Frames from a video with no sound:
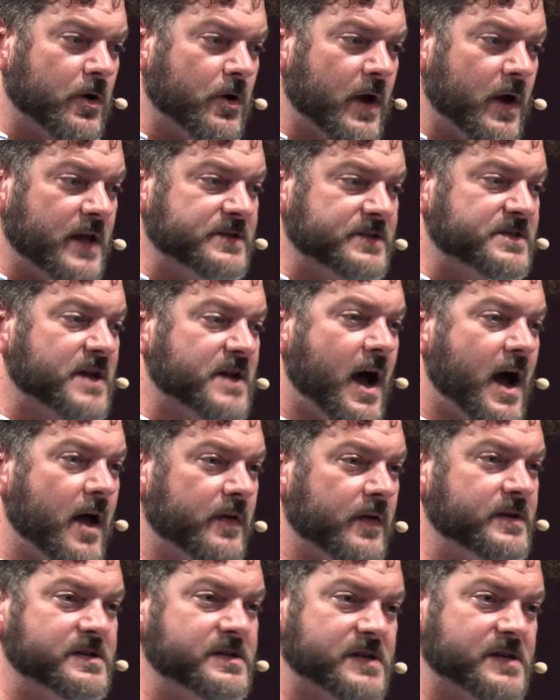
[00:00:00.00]
and
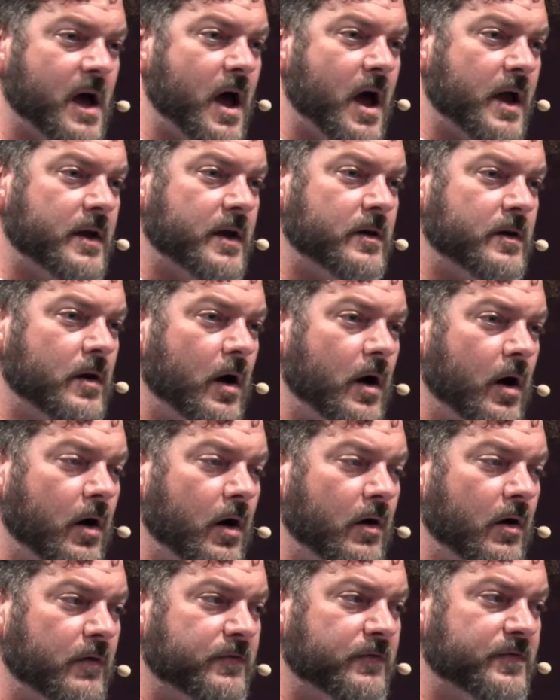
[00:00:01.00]
style and design
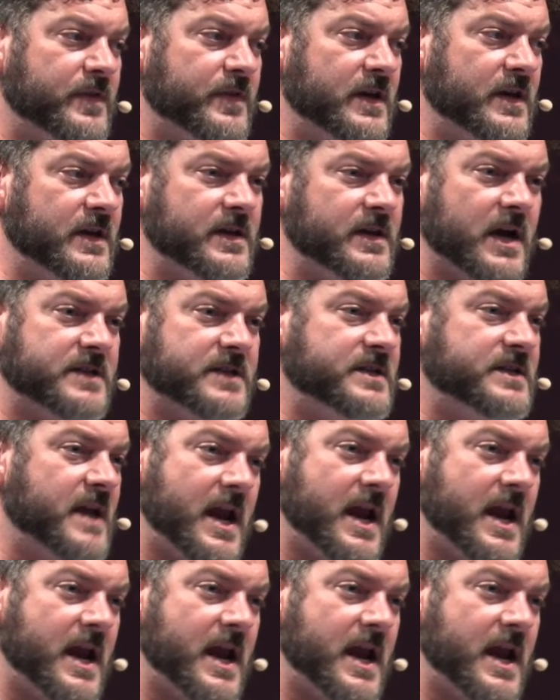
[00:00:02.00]
of the 1980s